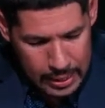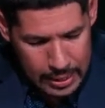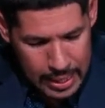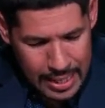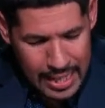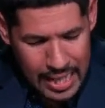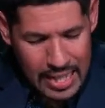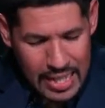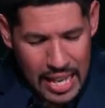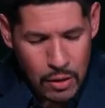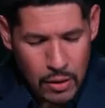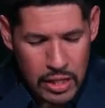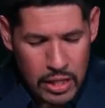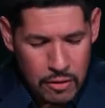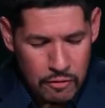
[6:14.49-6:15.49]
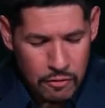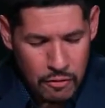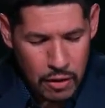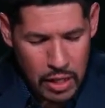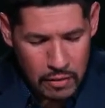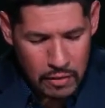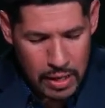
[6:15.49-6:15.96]
Then they knelt in
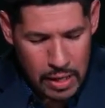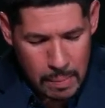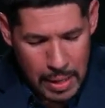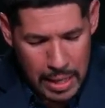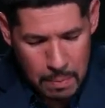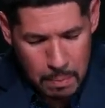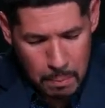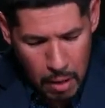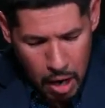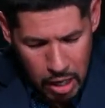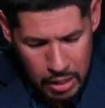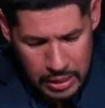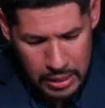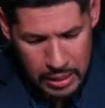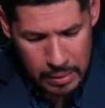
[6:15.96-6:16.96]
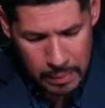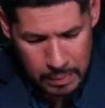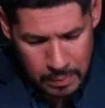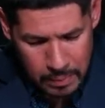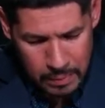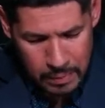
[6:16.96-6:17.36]
front of him and mocked him.